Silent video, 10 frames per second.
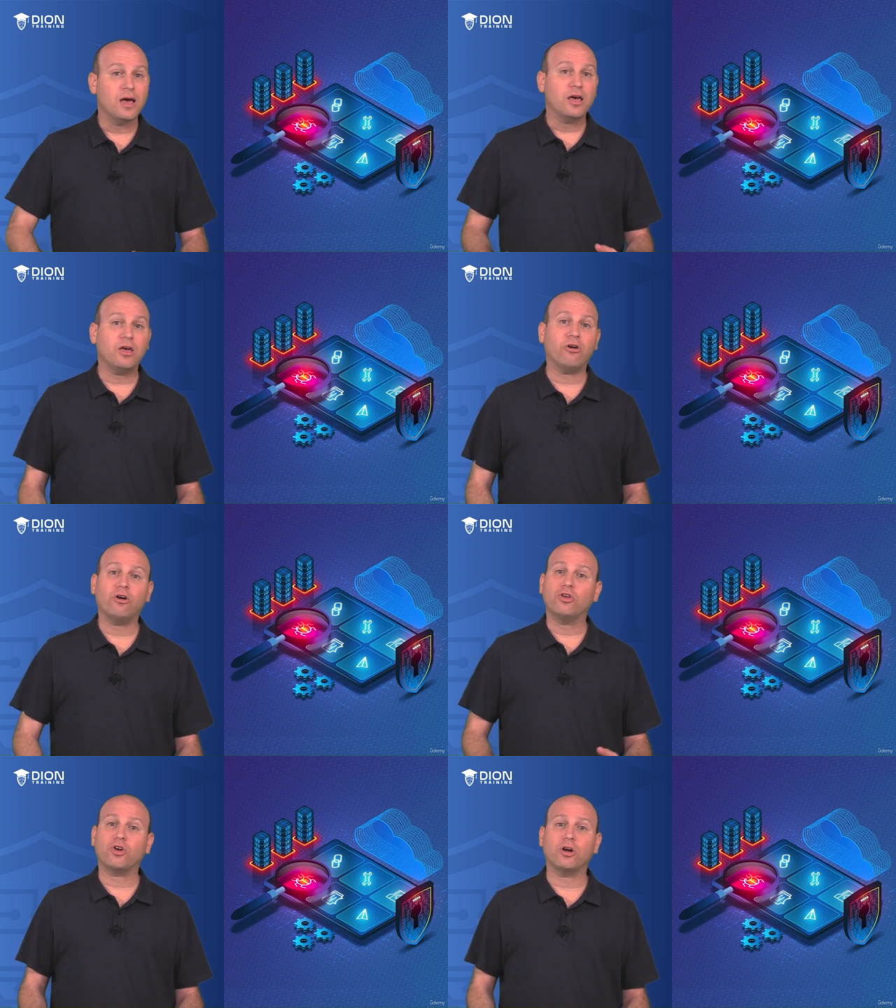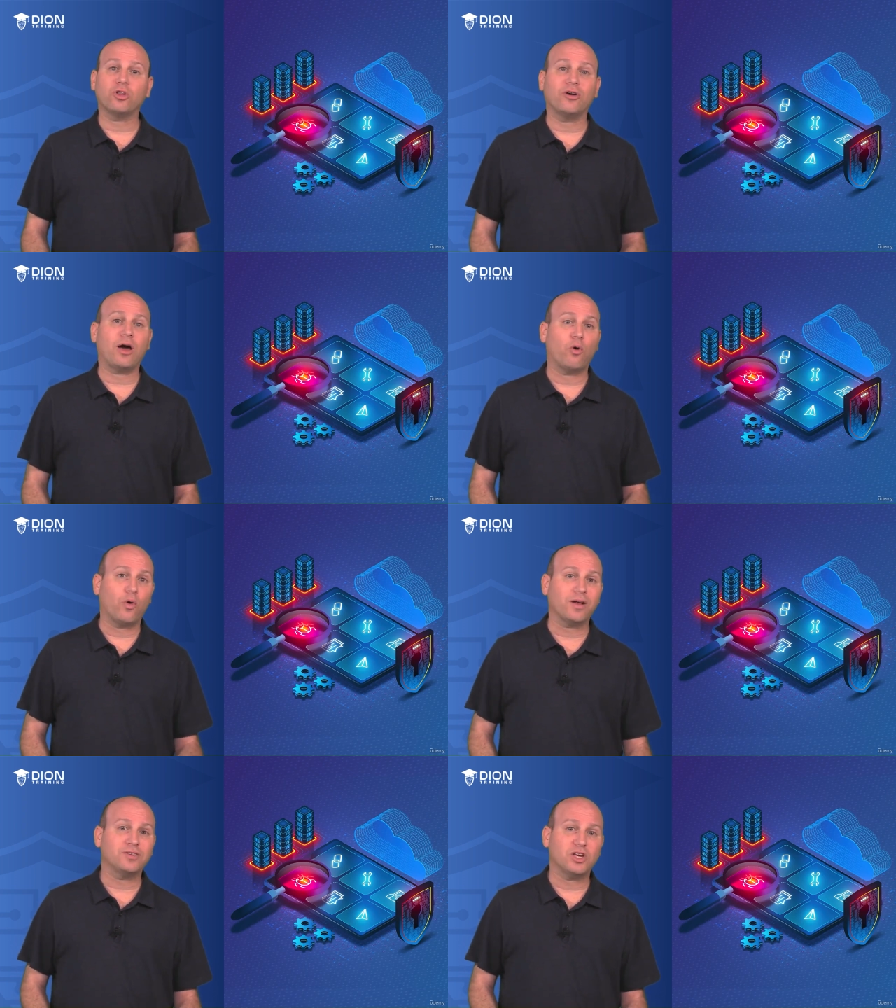Here, you're going to learn how
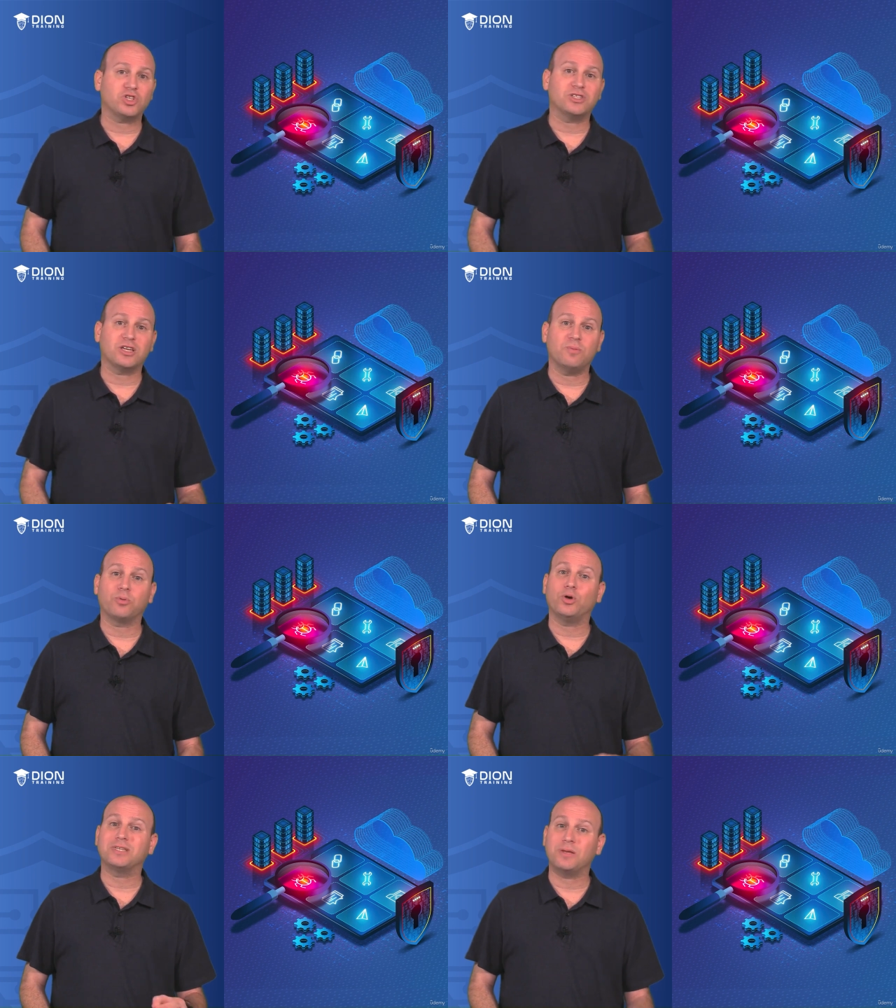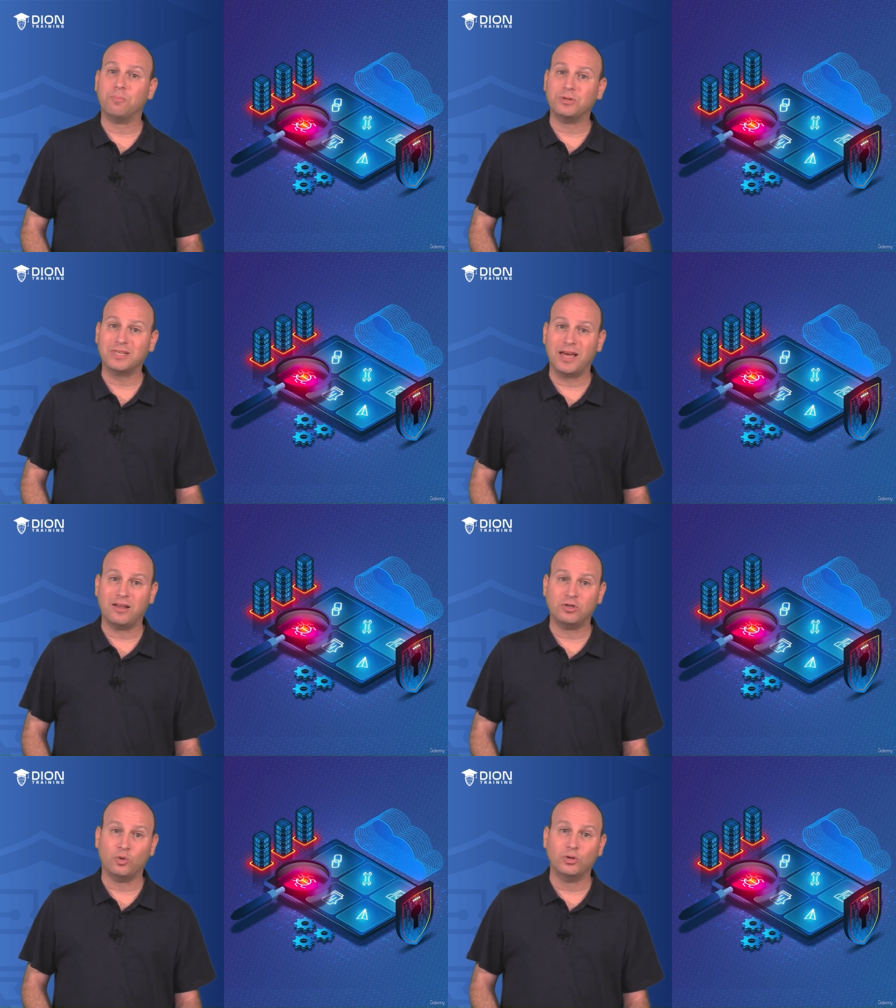organizations can employ simple
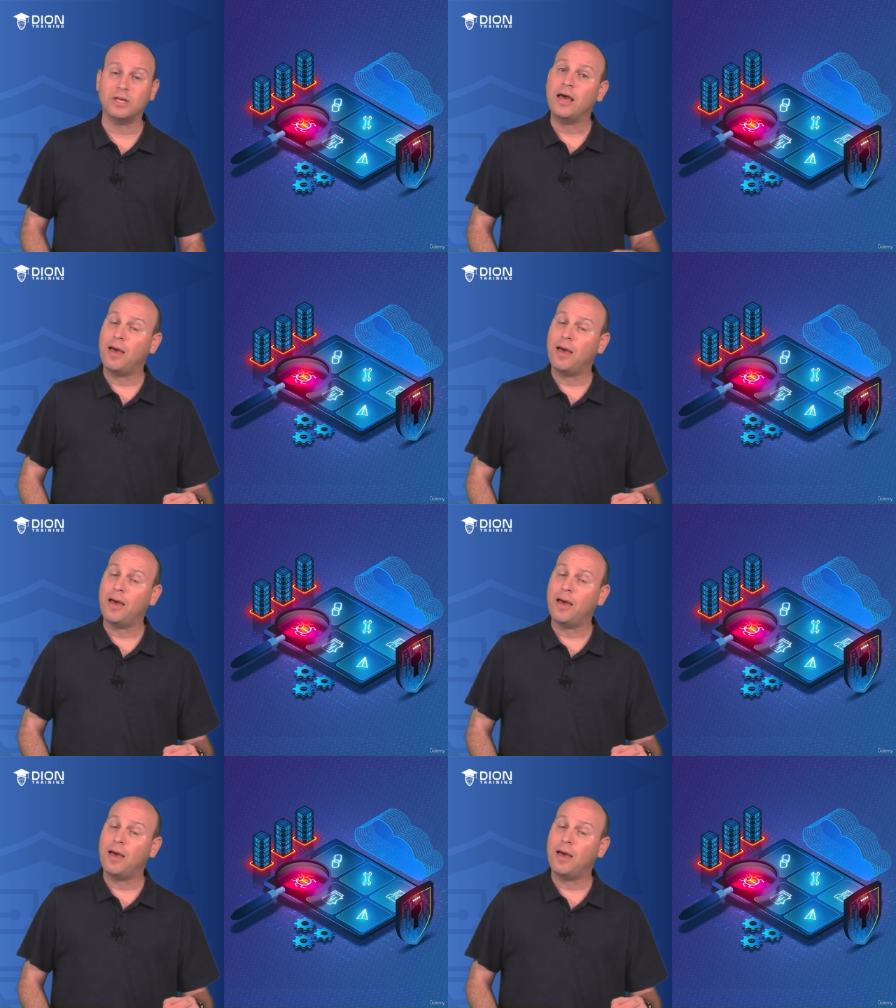scanning tools